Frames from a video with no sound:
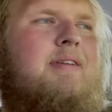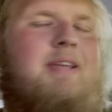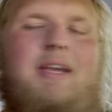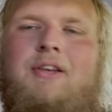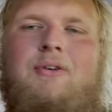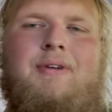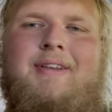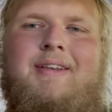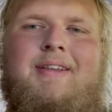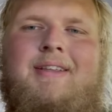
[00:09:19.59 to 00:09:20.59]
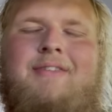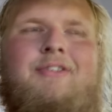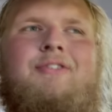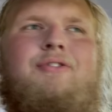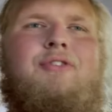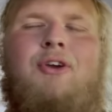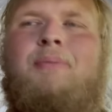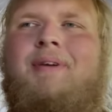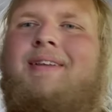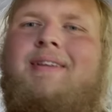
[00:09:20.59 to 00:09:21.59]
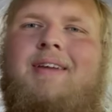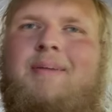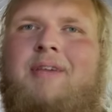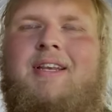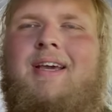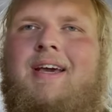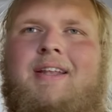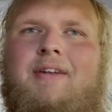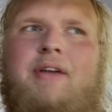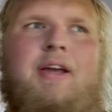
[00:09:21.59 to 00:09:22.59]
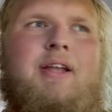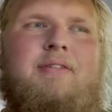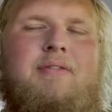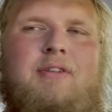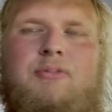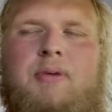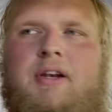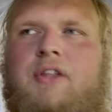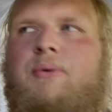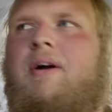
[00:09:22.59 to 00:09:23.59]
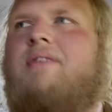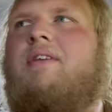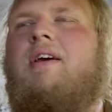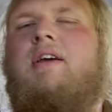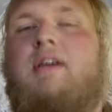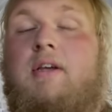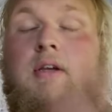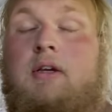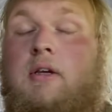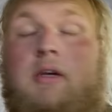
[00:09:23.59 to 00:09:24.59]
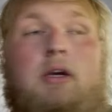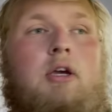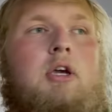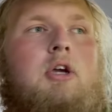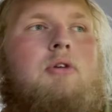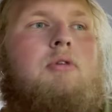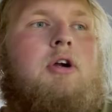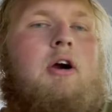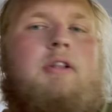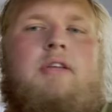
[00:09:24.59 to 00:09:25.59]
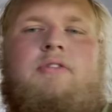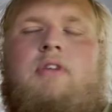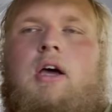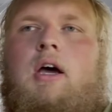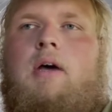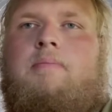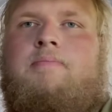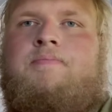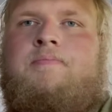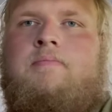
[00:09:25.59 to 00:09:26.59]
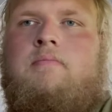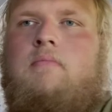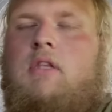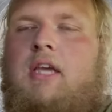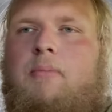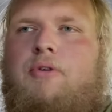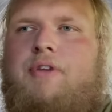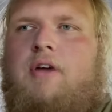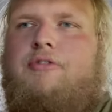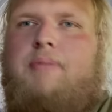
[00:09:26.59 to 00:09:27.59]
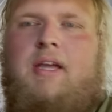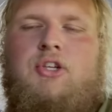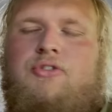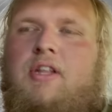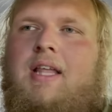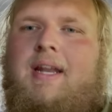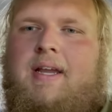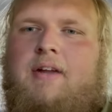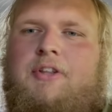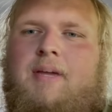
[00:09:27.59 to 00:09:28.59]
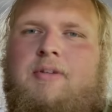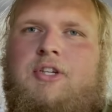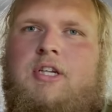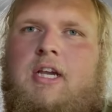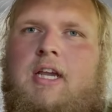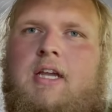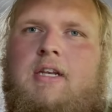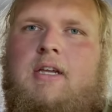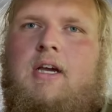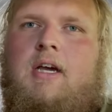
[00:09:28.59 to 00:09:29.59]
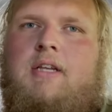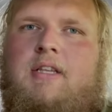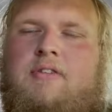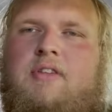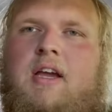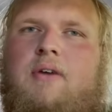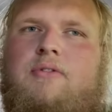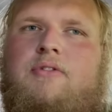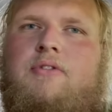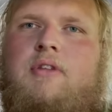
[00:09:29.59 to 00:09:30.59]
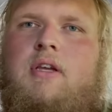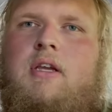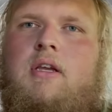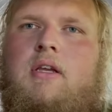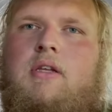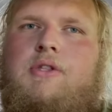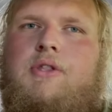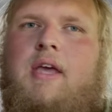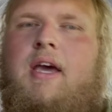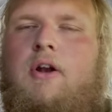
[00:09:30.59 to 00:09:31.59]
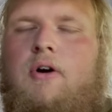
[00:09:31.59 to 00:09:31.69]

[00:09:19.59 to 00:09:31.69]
can't do it. It's just stupid. I mean, I don't know how to explain it otherwise. Regardless, yeah, moving on from that, just a lot of hail damage and discounts that